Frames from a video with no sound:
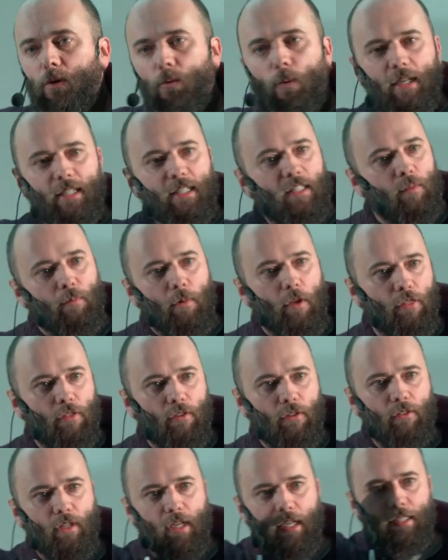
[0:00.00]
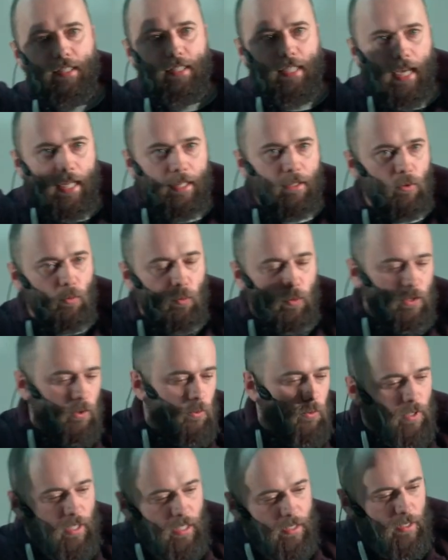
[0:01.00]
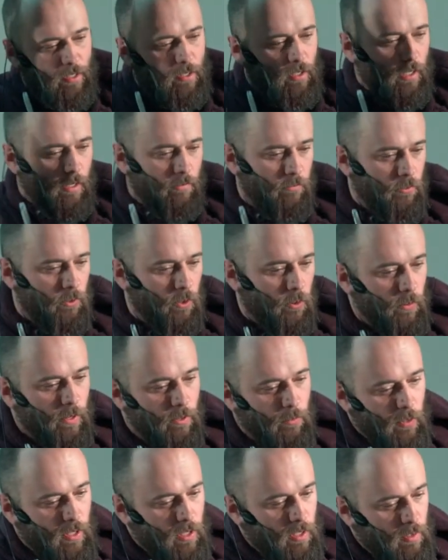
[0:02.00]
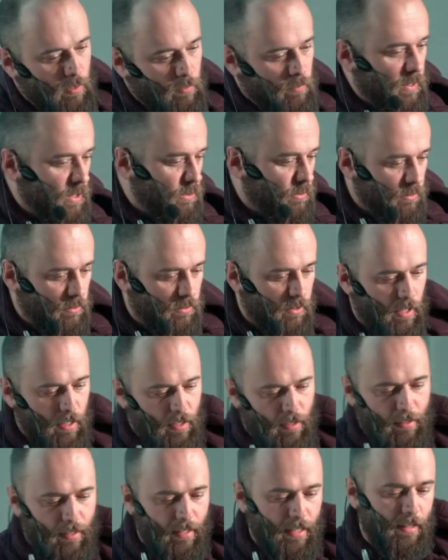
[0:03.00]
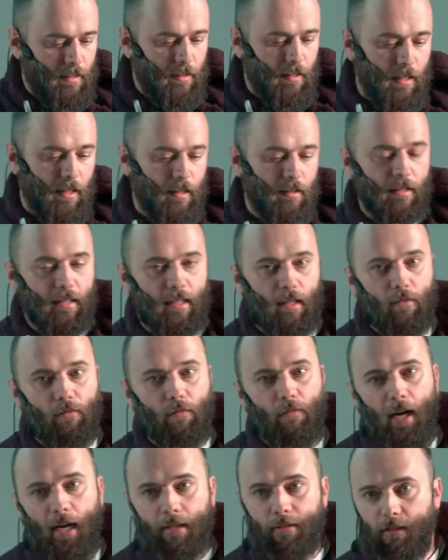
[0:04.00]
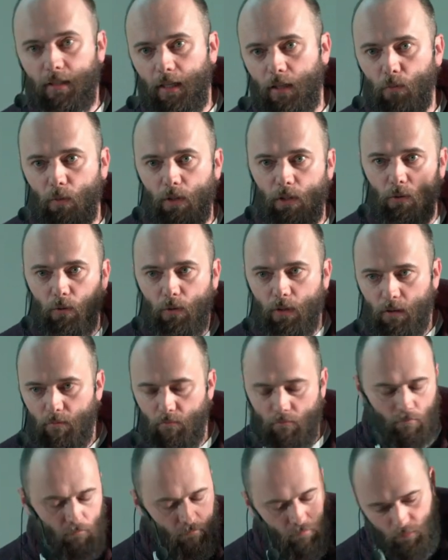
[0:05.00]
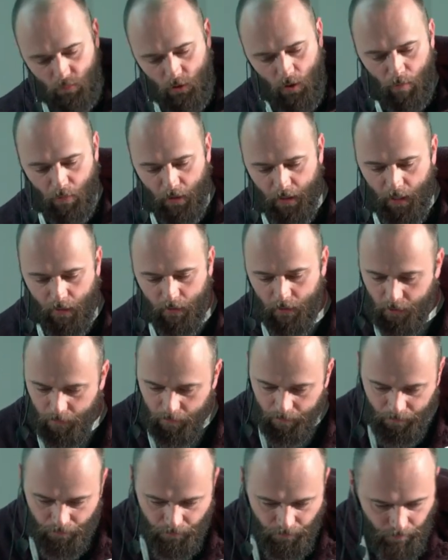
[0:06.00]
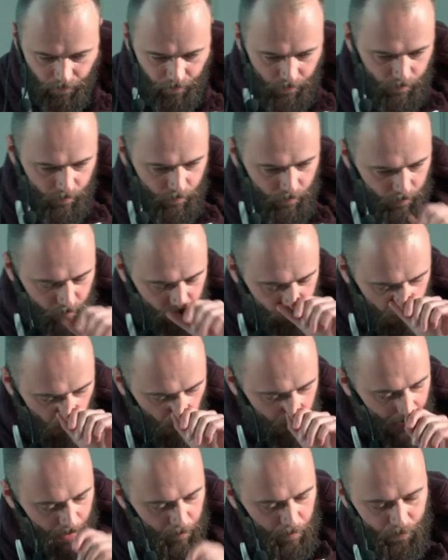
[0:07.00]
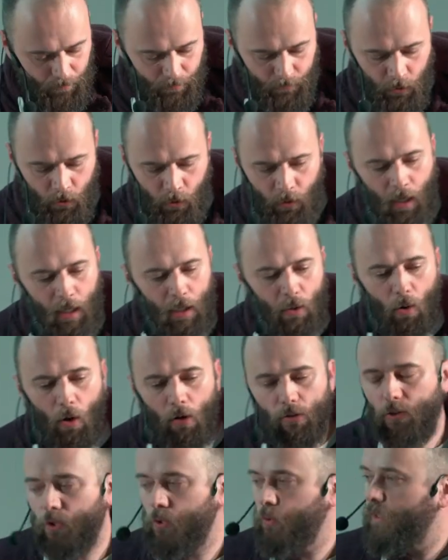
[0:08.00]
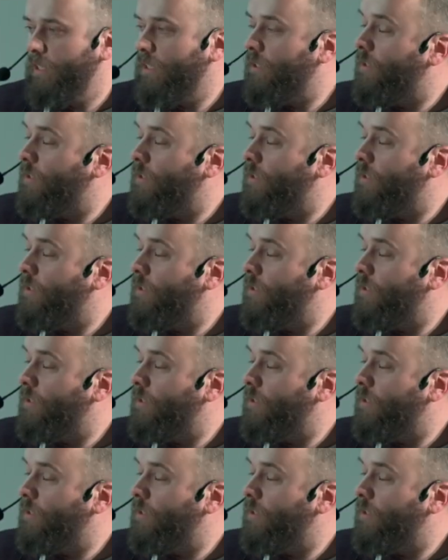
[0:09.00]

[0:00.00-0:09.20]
request method is get, we do this. If the request method is that, then we do something else. Okay, so now on to